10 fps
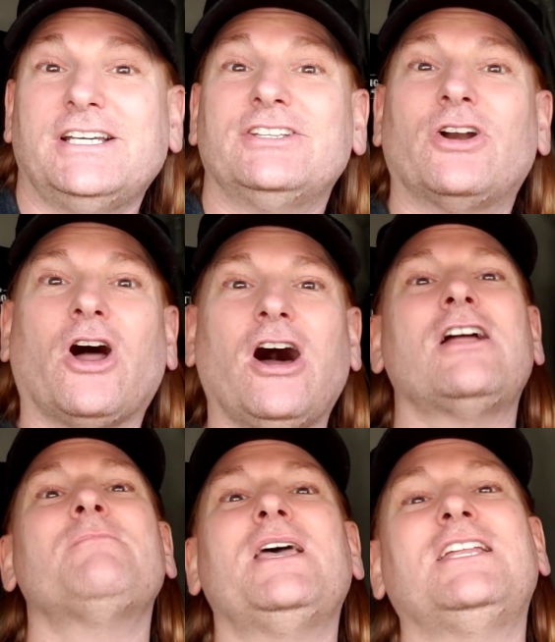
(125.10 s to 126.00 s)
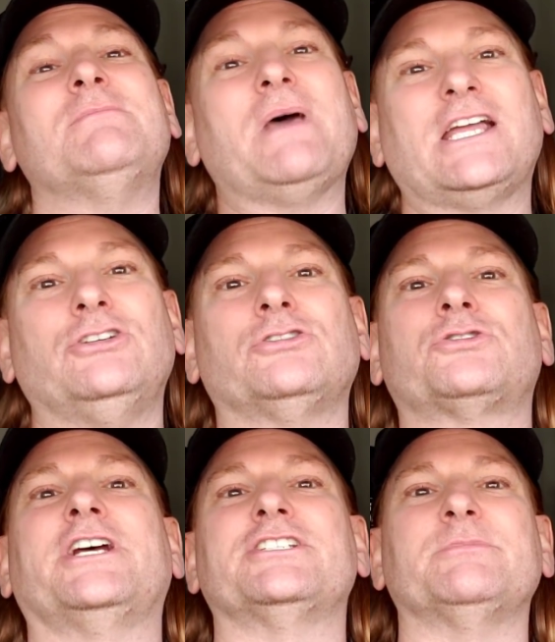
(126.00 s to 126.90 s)
They're automated manual
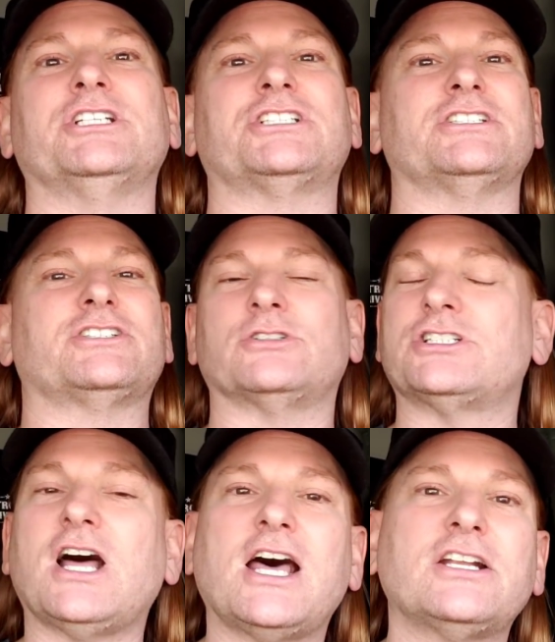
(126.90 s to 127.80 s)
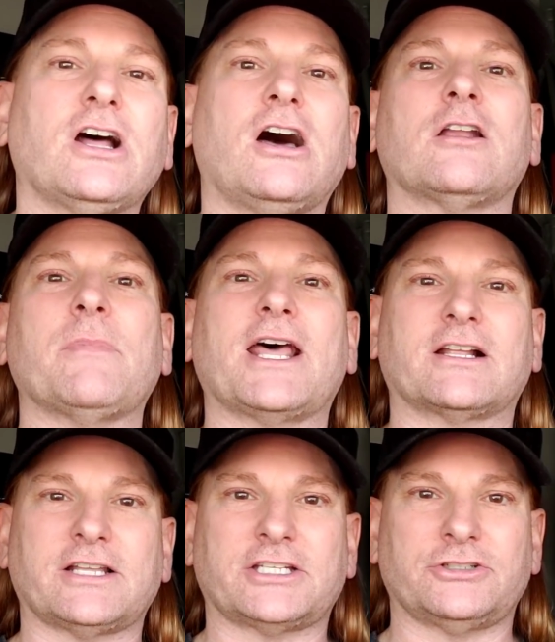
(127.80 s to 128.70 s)
transmissions. So it's not an
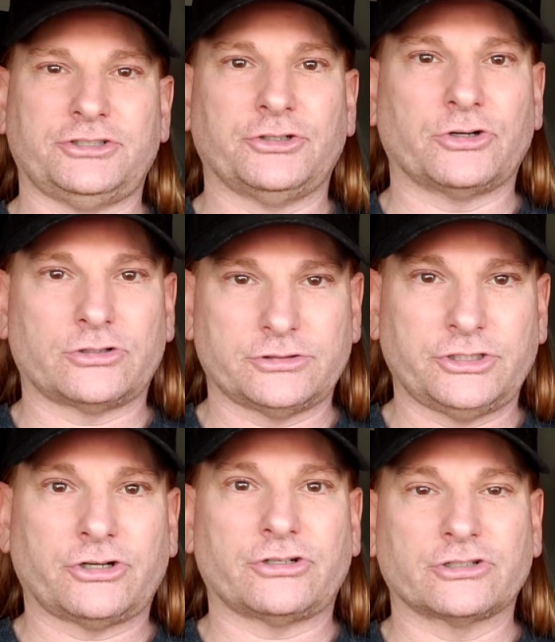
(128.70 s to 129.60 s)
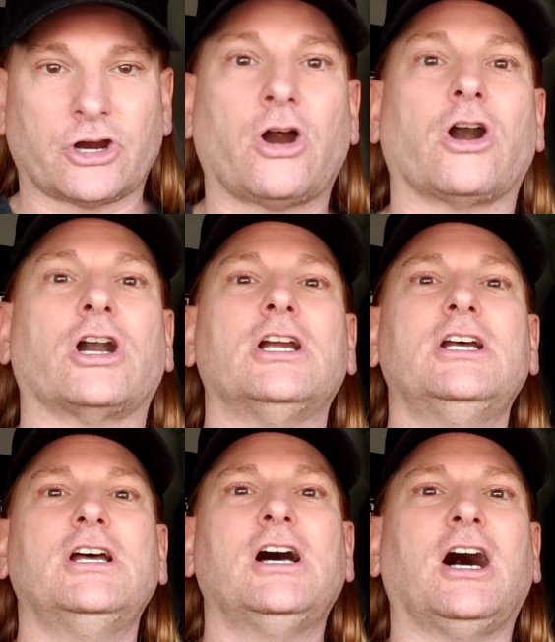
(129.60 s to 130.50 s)
automatic like in your car.
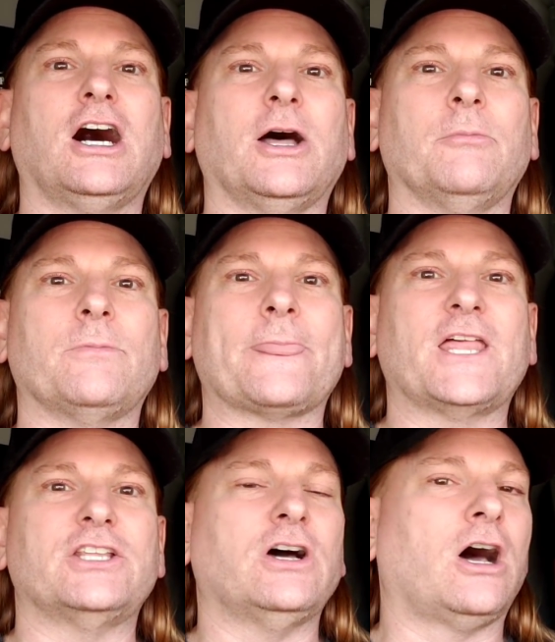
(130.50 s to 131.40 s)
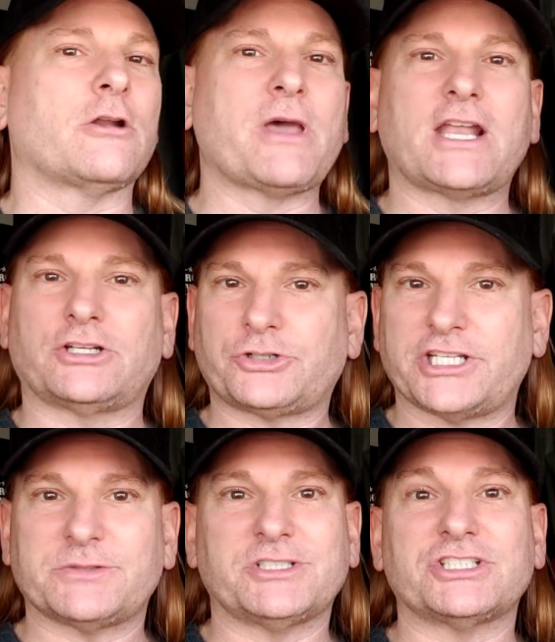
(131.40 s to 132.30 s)
Automatic
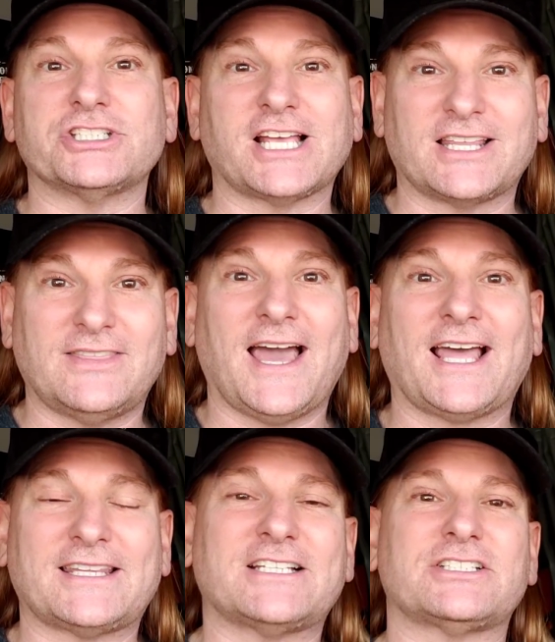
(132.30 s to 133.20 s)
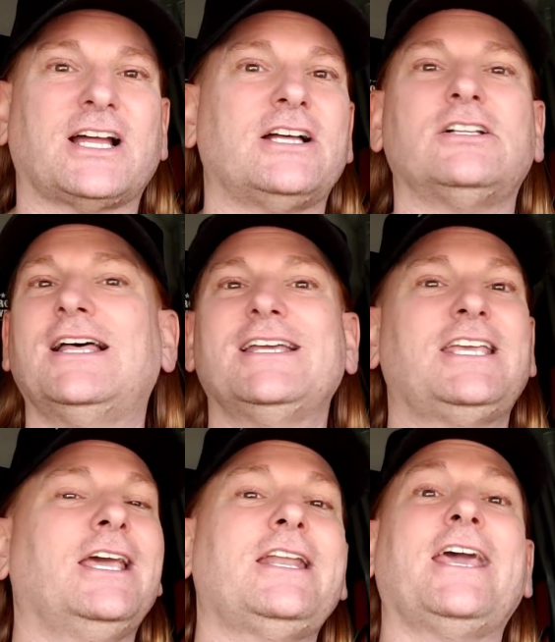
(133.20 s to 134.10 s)
transmissions like that style
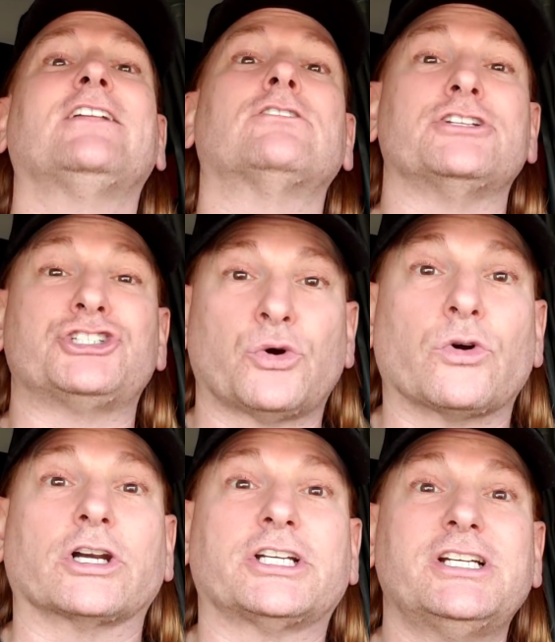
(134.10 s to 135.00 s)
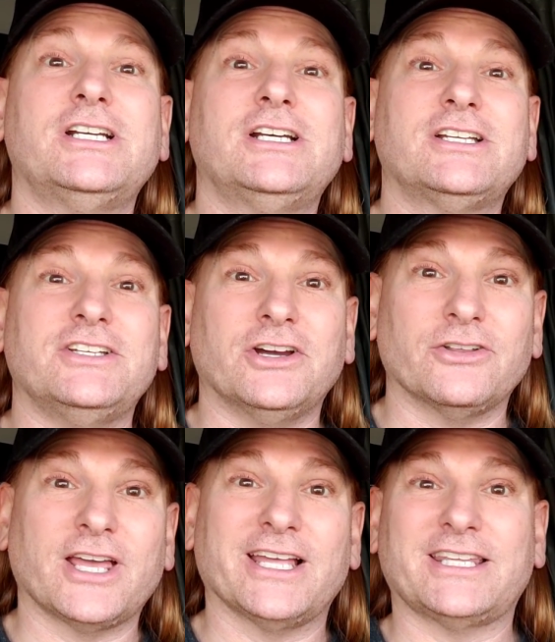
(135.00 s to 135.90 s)
can't handle the torque, you
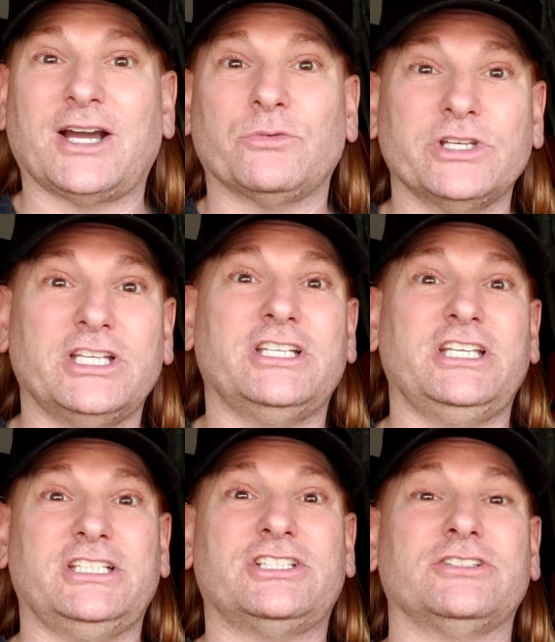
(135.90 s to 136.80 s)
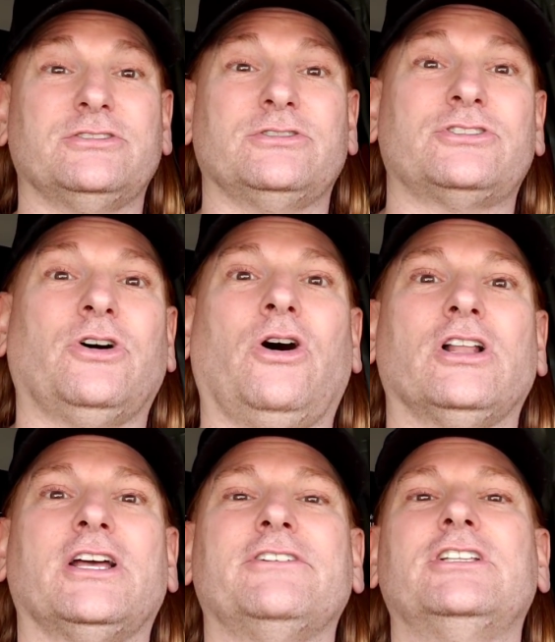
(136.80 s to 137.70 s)
know, that we need to
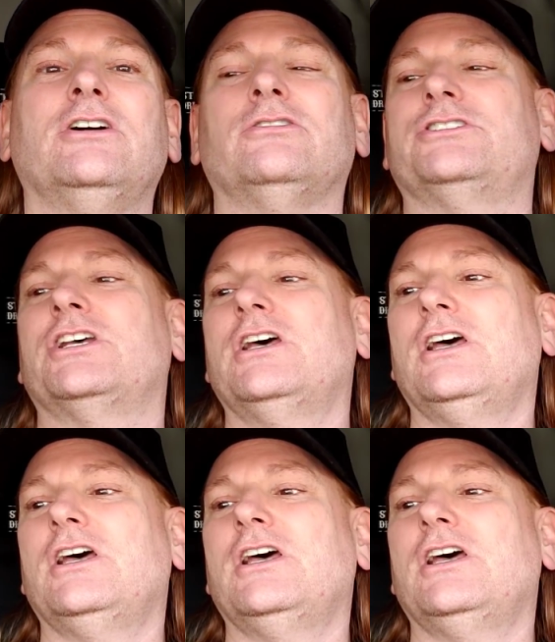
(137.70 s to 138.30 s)
haul heavy loads.